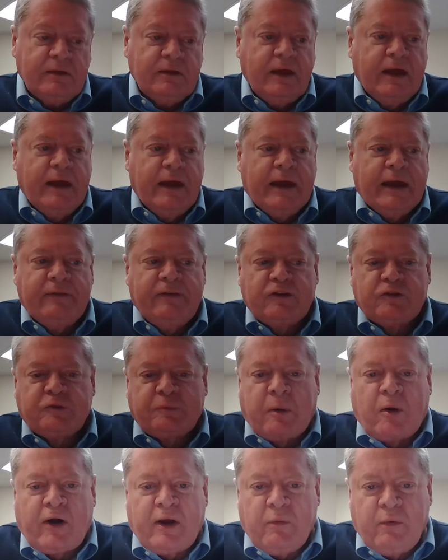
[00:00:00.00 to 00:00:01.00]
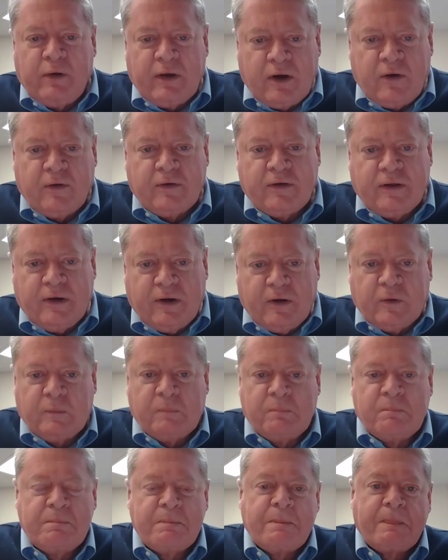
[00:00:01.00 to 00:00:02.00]
And this party went on and
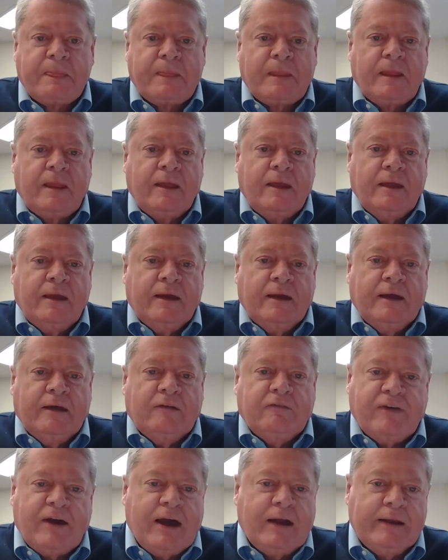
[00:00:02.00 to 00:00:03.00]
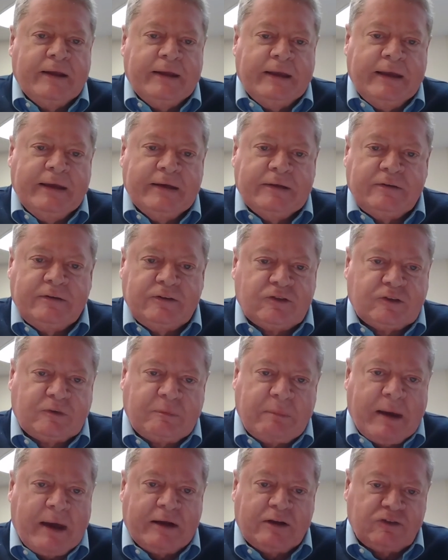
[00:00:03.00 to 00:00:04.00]
on. And finally, he had just
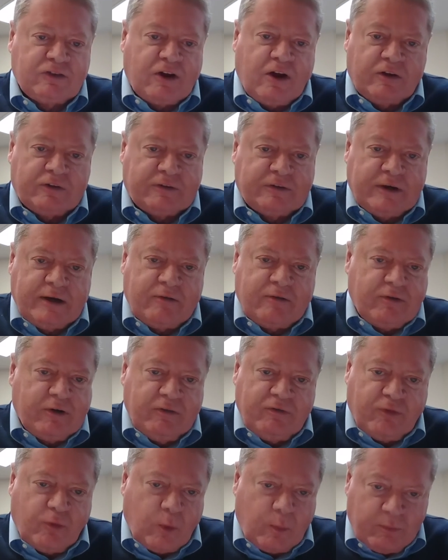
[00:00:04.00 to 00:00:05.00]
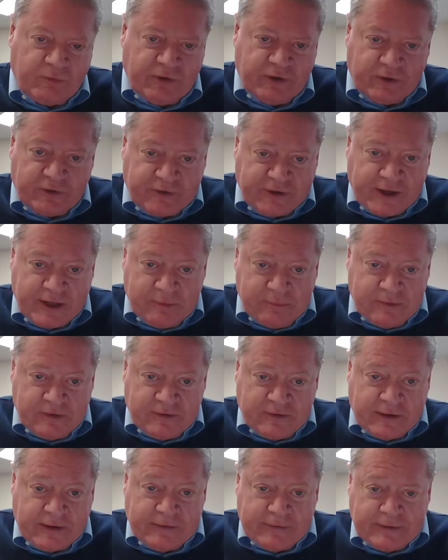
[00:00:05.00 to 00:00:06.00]
about exhausted every form of
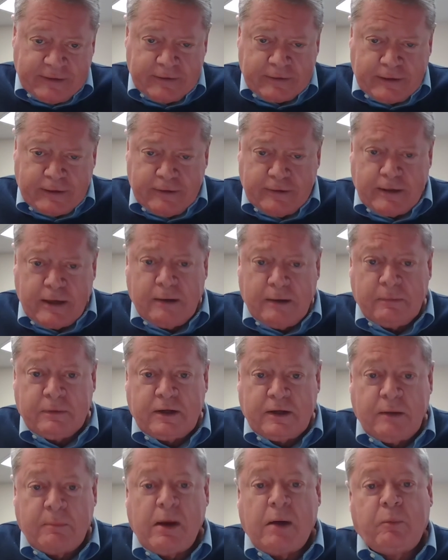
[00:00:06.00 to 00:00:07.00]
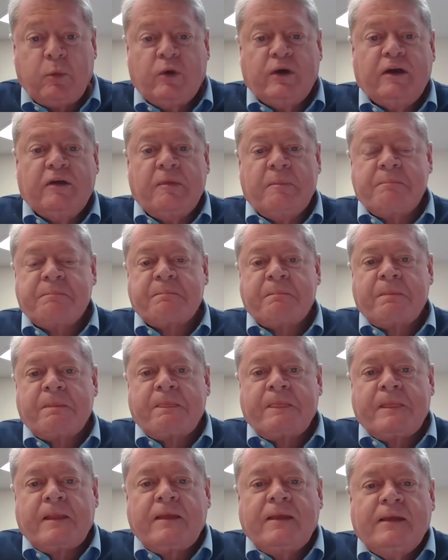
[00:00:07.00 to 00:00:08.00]
entertainment they could, come up with.
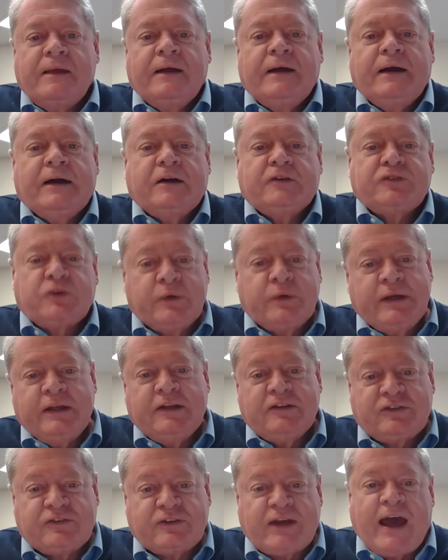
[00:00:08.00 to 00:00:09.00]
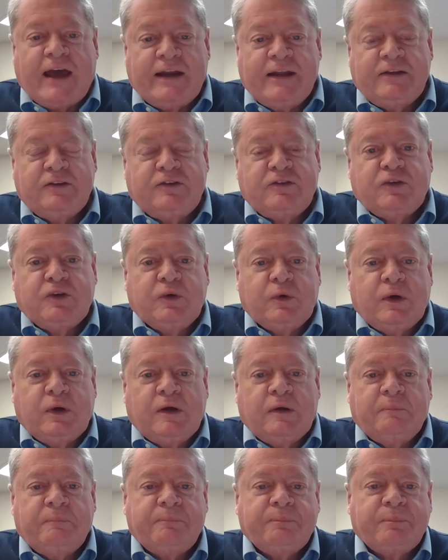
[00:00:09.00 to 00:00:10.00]
Uh, so he decided to
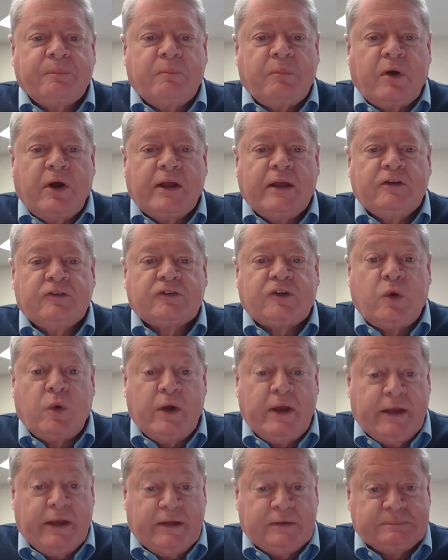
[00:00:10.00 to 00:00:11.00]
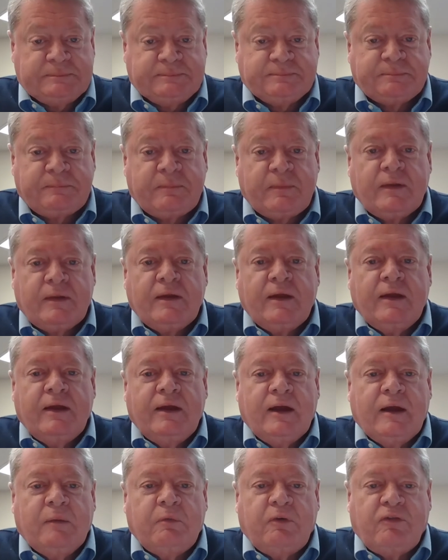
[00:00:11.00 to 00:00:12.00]
um, bring his queen
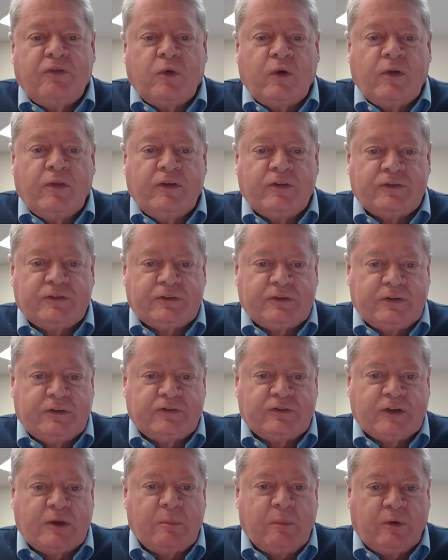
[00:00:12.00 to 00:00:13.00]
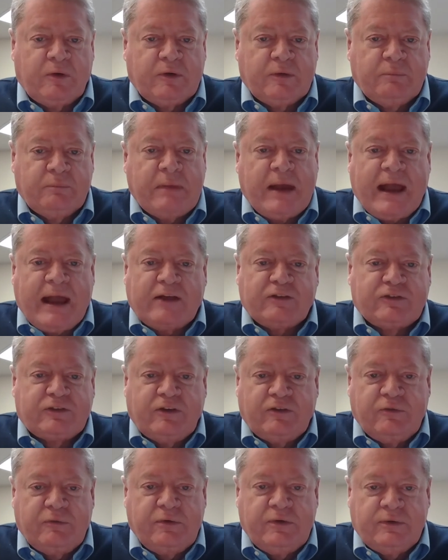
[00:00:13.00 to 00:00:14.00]
uh, before this assembled mass
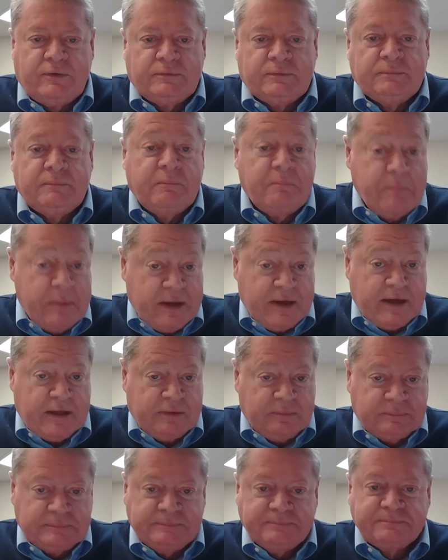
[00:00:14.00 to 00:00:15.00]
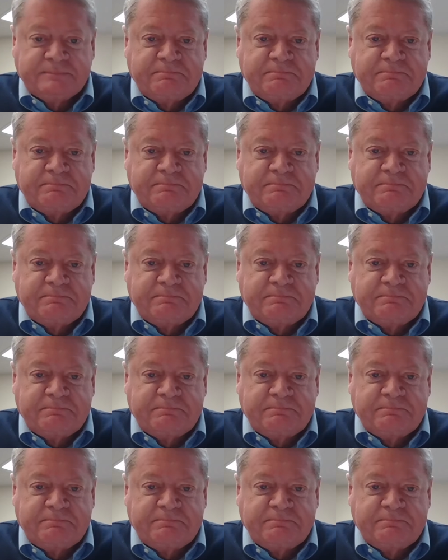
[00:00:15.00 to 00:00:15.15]
of men,